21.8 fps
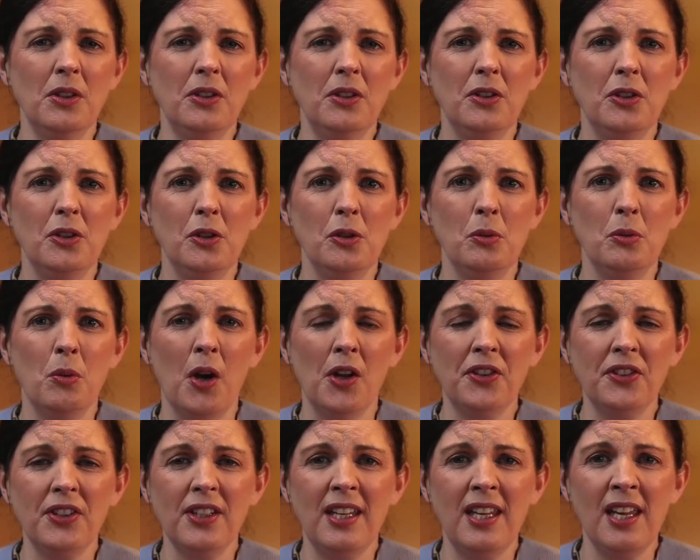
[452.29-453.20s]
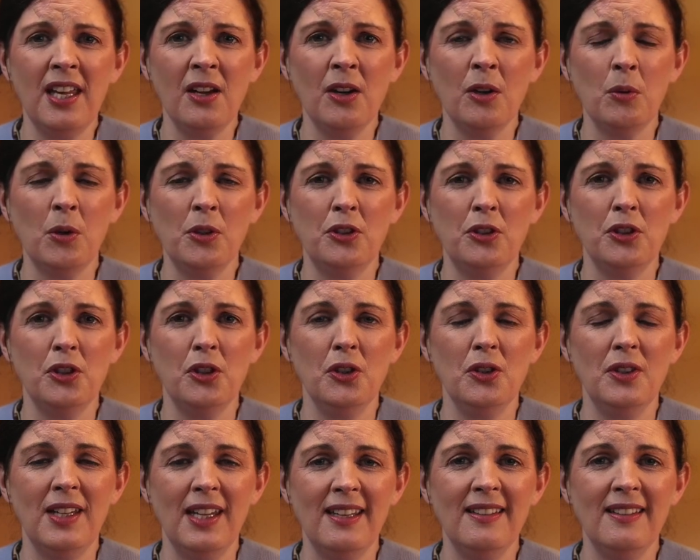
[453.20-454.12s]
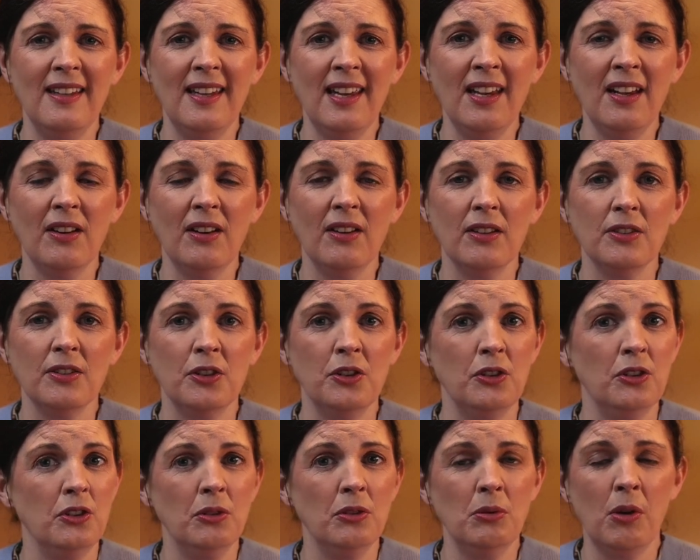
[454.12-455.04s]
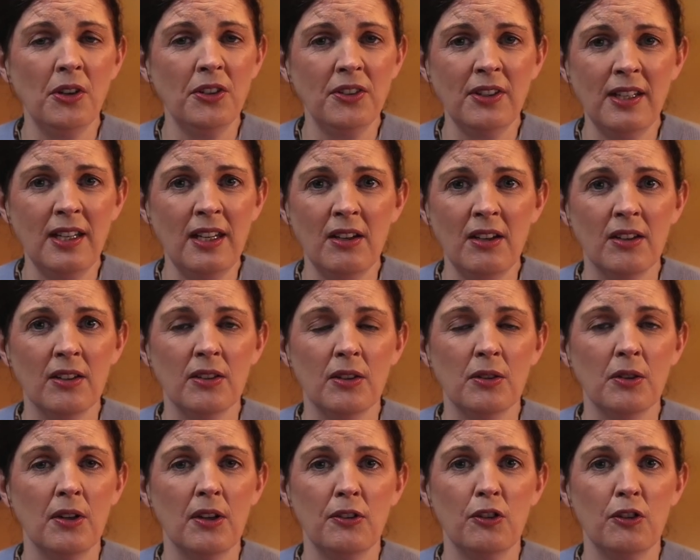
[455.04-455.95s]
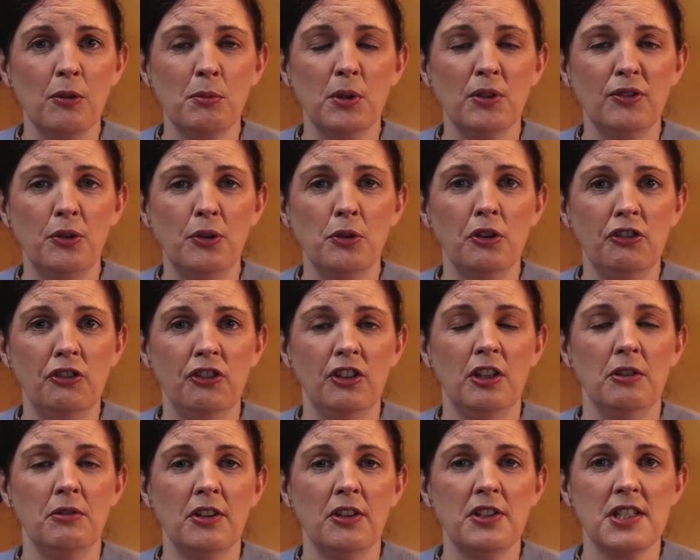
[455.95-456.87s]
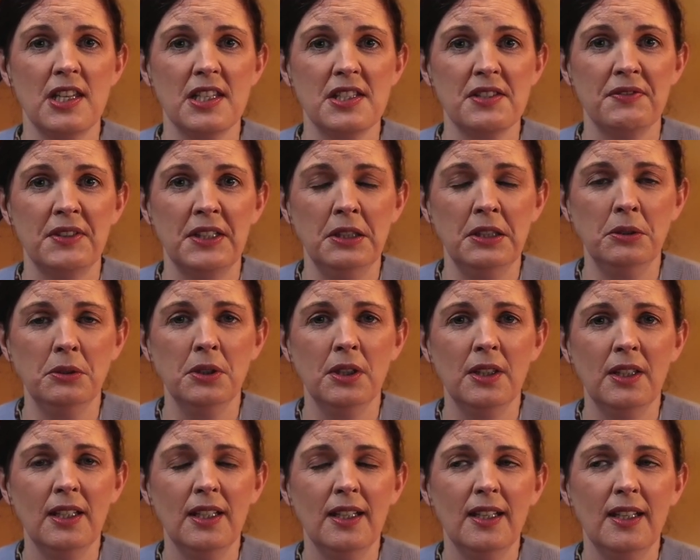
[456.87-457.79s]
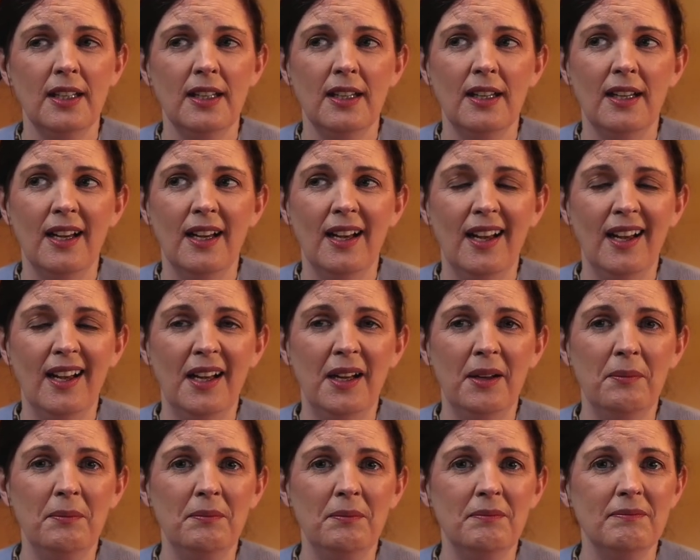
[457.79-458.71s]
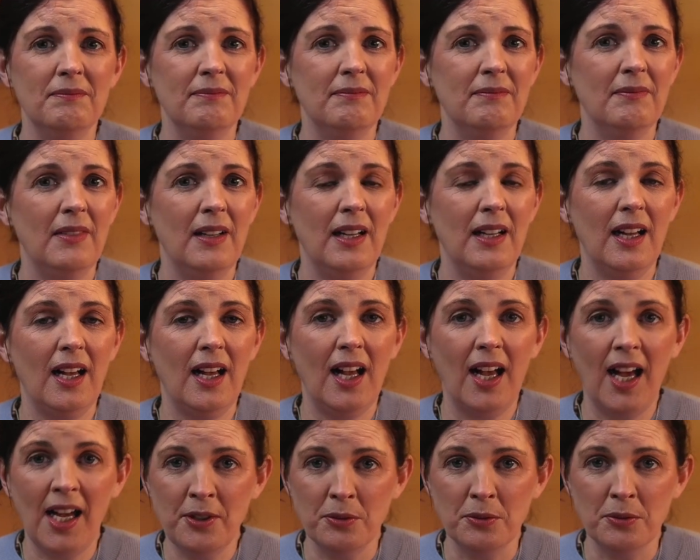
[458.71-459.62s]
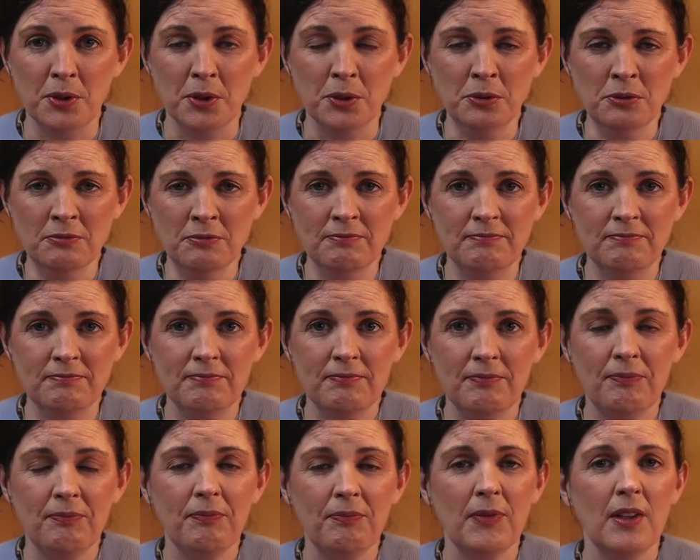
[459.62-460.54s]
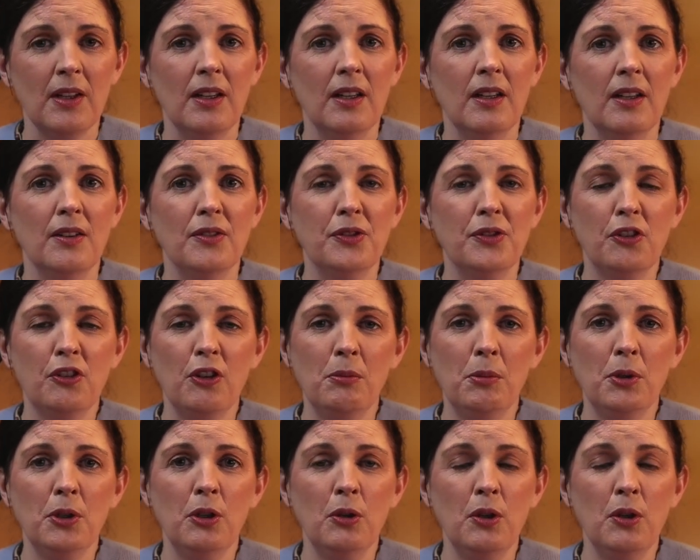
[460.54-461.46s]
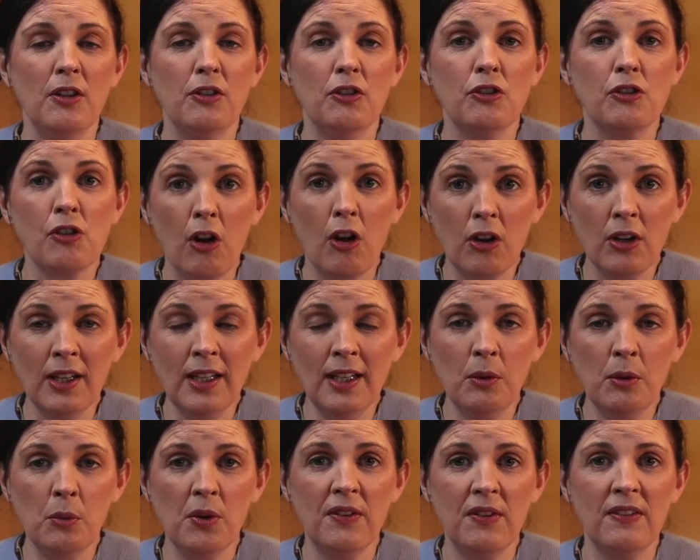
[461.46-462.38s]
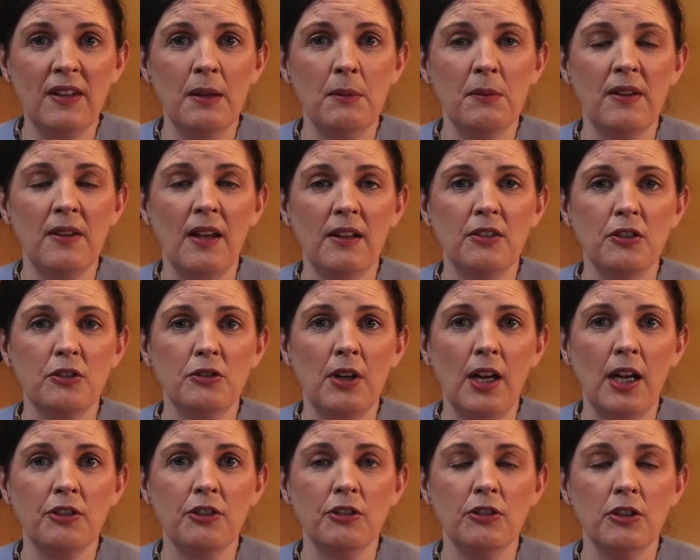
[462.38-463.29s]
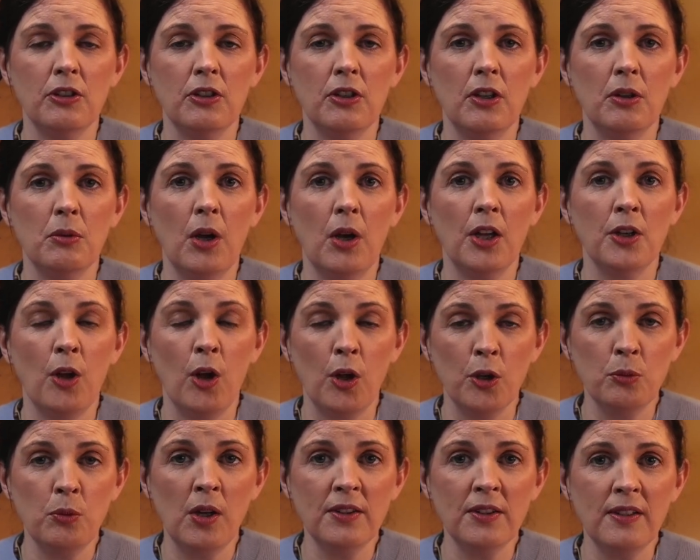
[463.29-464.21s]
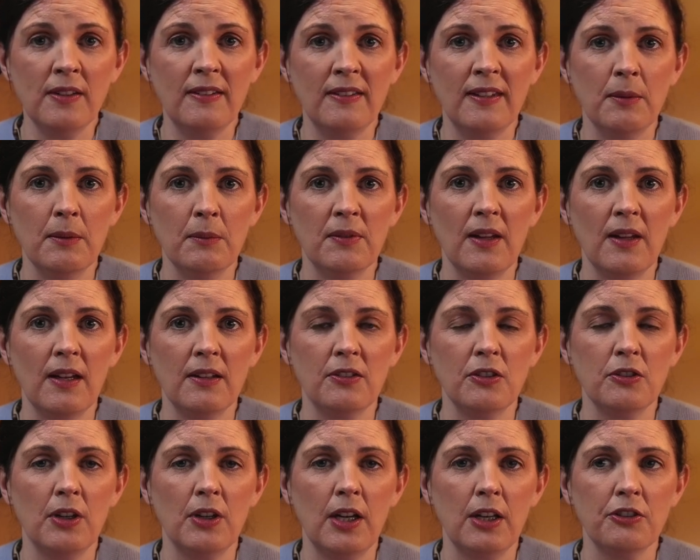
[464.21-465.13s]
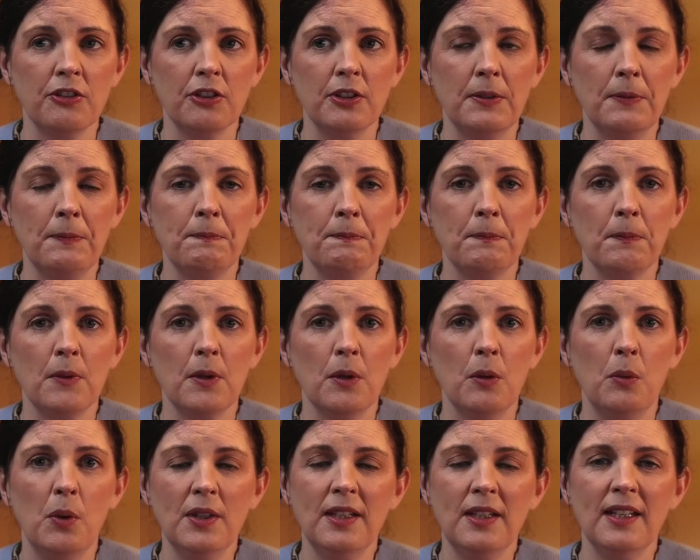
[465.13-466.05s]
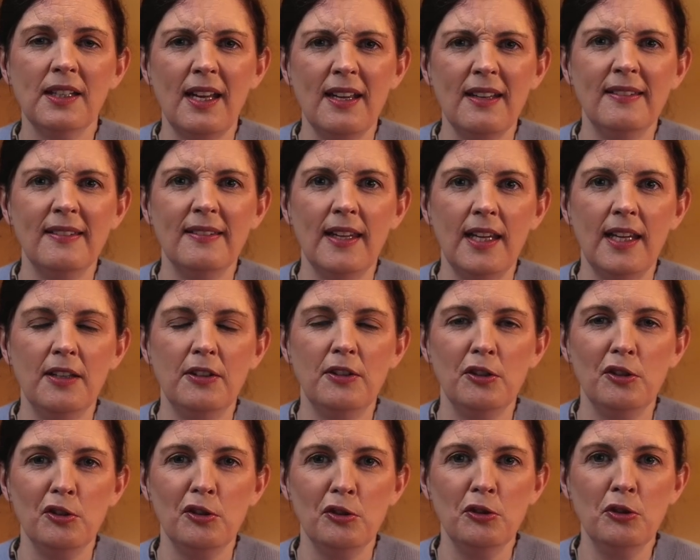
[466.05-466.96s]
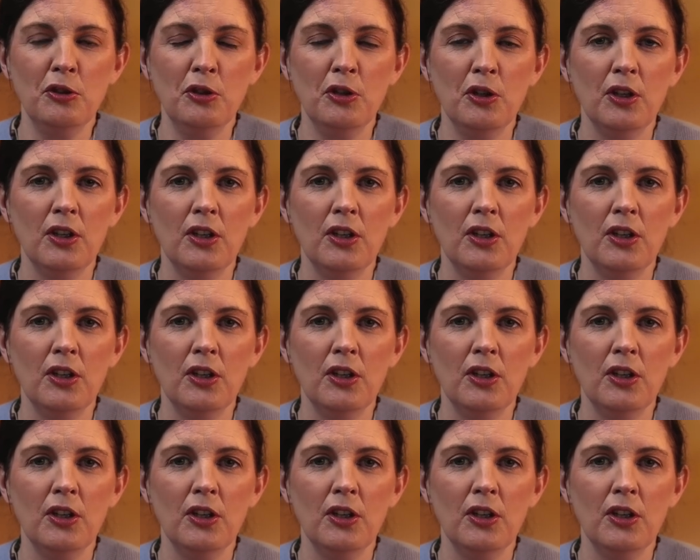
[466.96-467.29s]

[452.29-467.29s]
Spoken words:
do you want to hear? What do you need to hear? Do you want to hear, or has someone forced you to watch this video? I don't know. For someone who is struggling with same-sex attraction, an unwanted same-sex attraction, what can I say to you